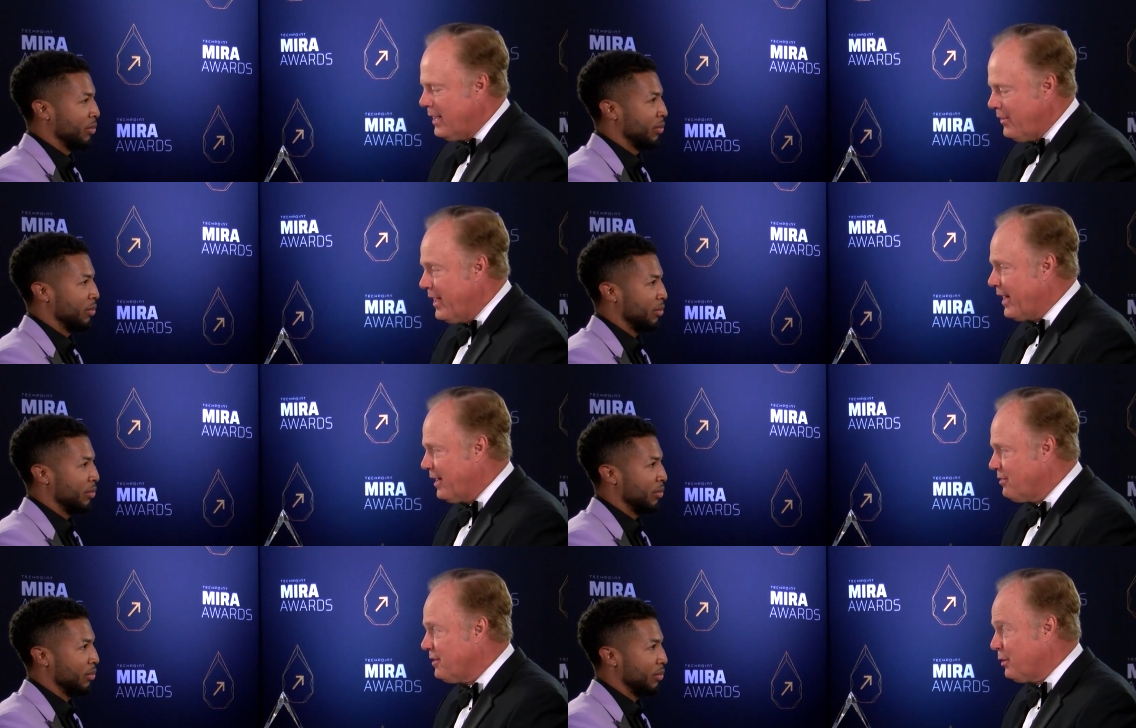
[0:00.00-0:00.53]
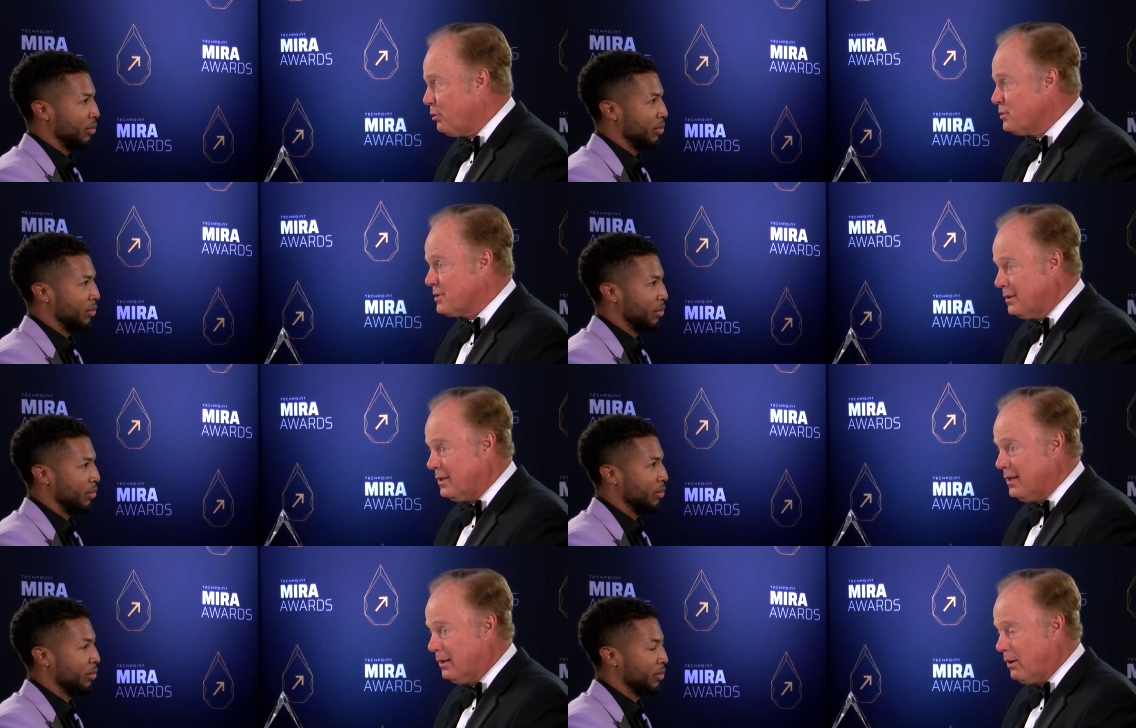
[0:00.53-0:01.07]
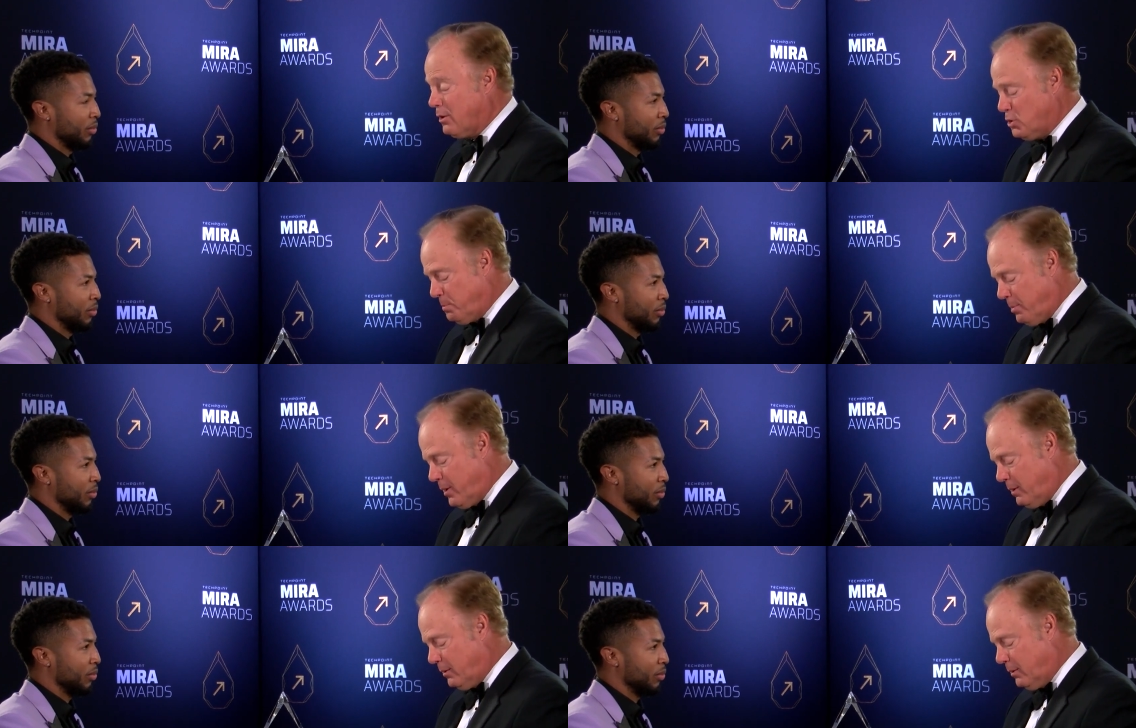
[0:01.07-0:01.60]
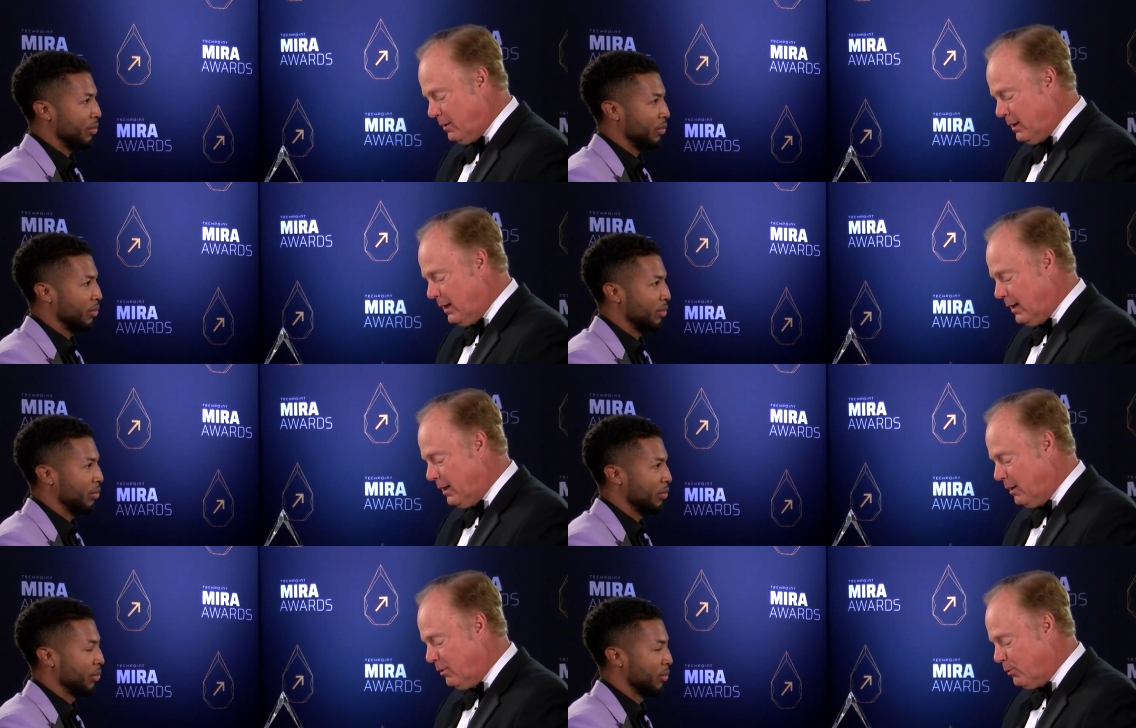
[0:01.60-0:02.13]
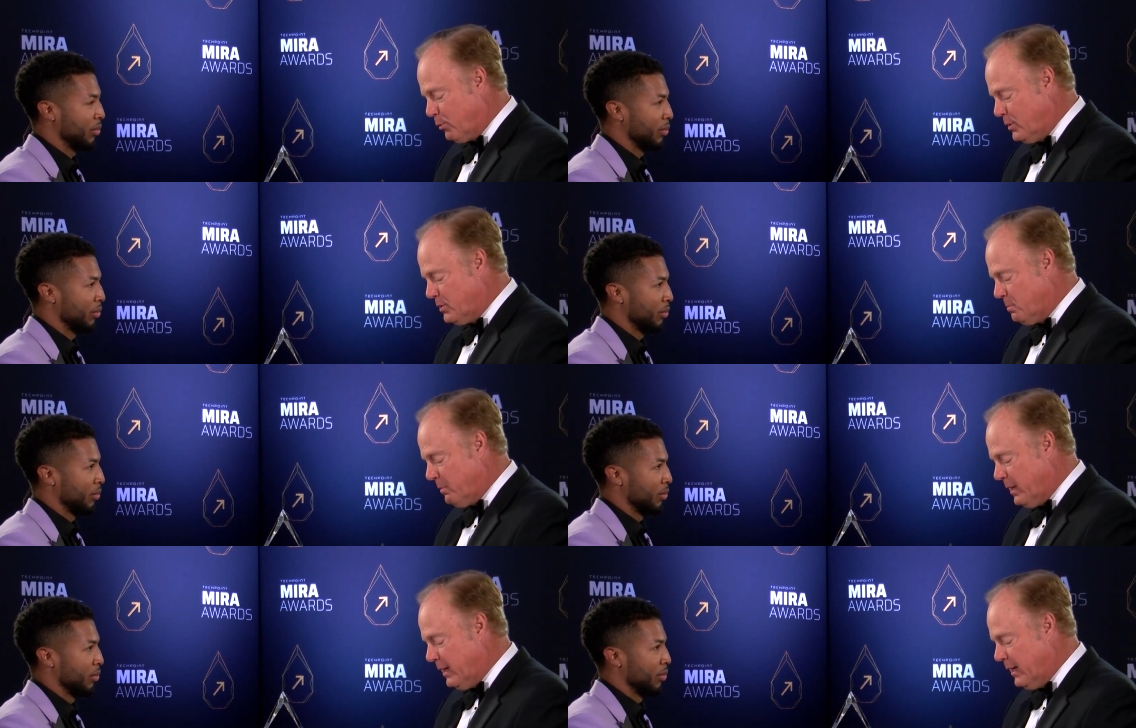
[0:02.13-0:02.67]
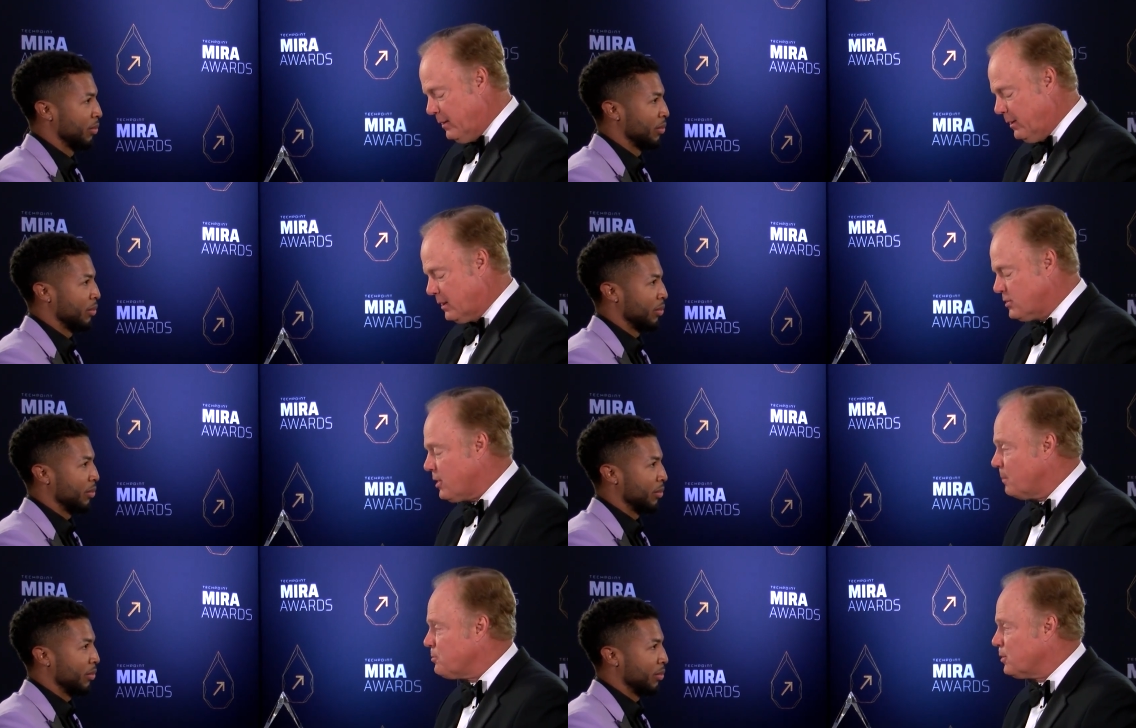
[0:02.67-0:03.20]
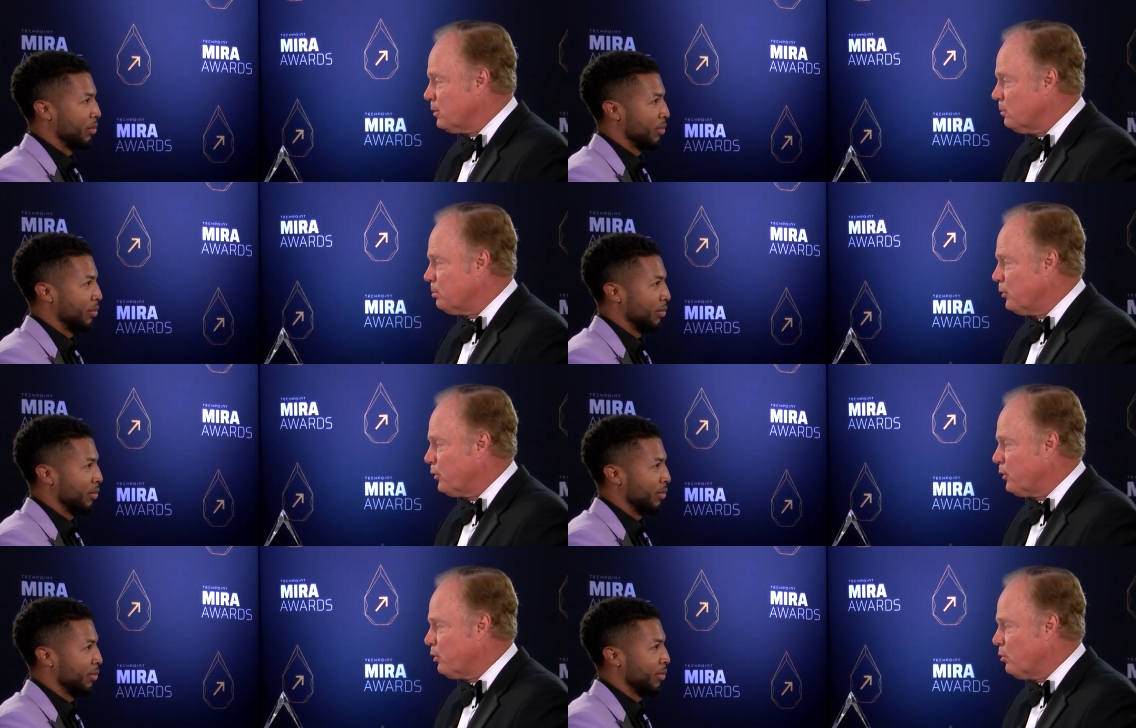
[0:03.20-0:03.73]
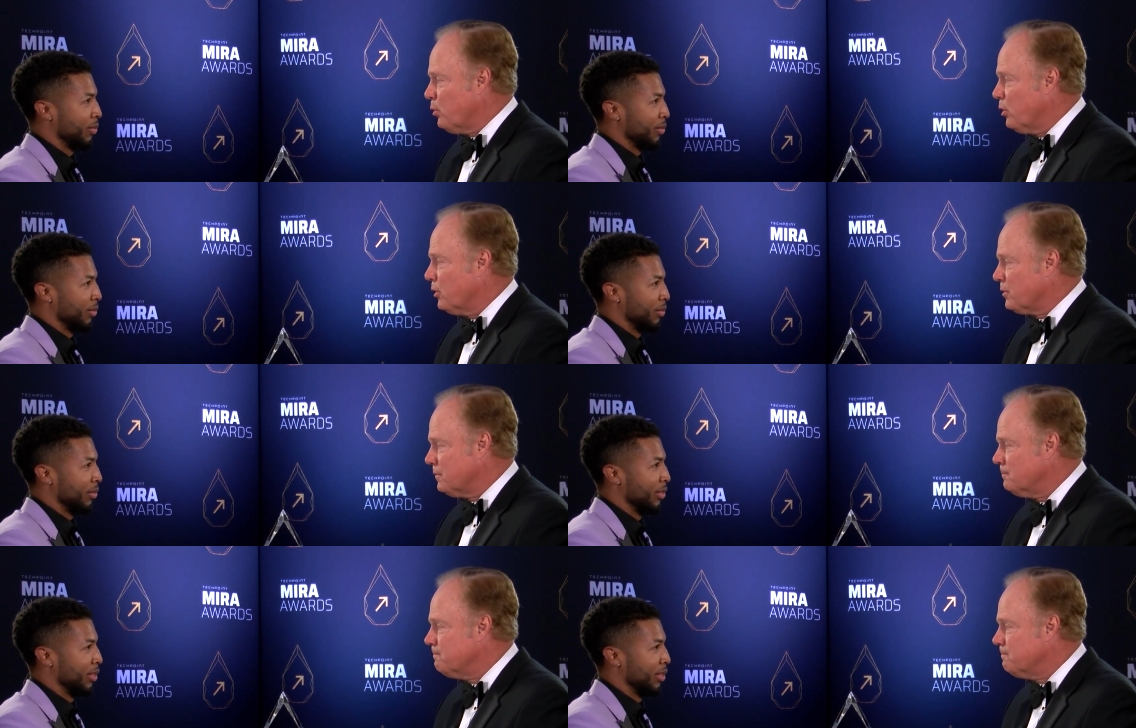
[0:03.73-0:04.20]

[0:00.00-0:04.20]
Speaker 1: And that, I think, was in large part uh, the reason behind the Exceptional Employer Award.